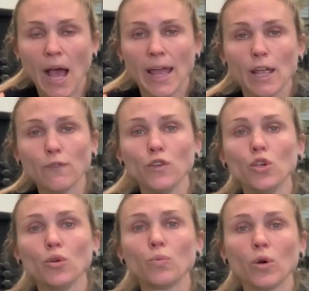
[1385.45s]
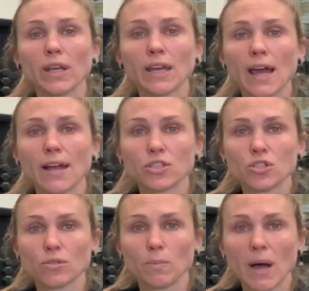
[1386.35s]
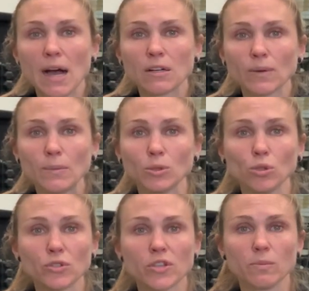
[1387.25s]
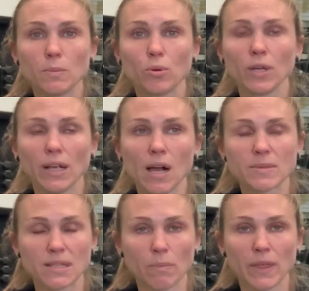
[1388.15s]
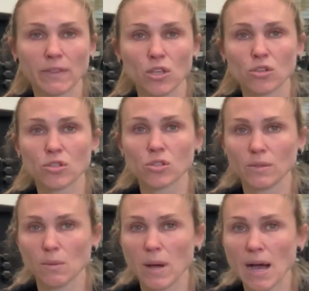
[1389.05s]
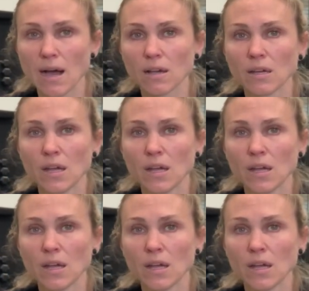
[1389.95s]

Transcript: If you want to get out to do a park run, we'll also be putting up something that you can do in the park.